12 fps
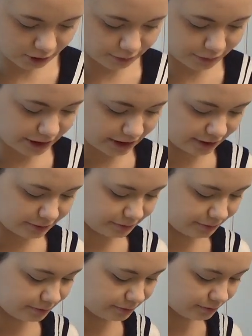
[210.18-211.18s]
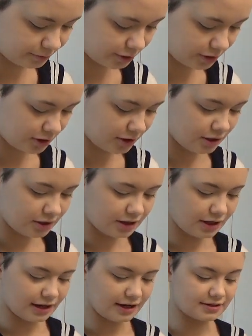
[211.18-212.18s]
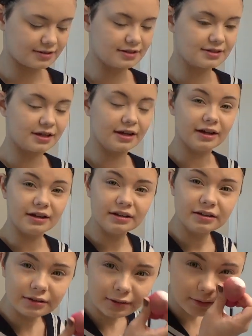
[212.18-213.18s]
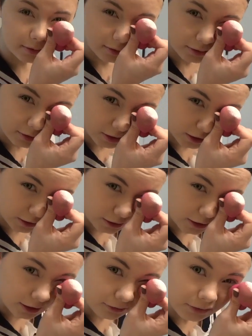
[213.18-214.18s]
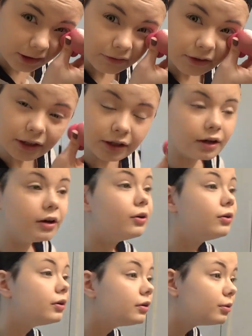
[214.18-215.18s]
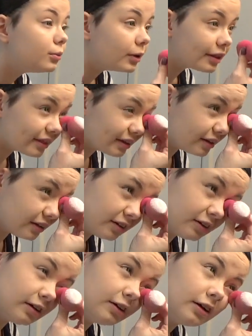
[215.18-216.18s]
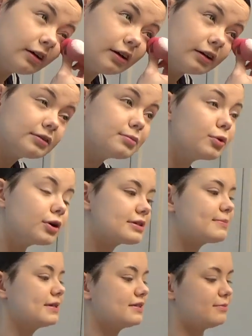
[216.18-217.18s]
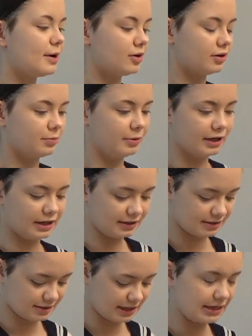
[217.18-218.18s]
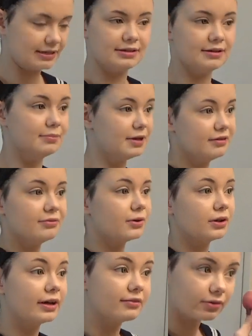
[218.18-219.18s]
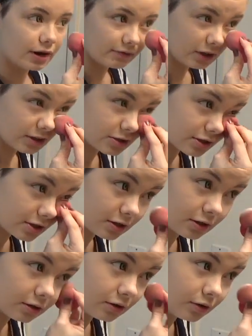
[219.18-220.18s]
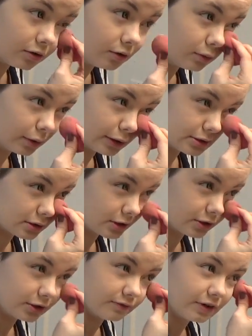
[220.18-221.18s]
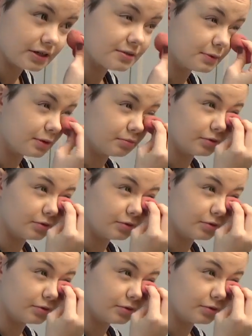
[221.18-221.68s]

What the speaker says: But as I say in every video with it, it's a more expensive powder, but it's lasted me for like forever, so it's a good investment.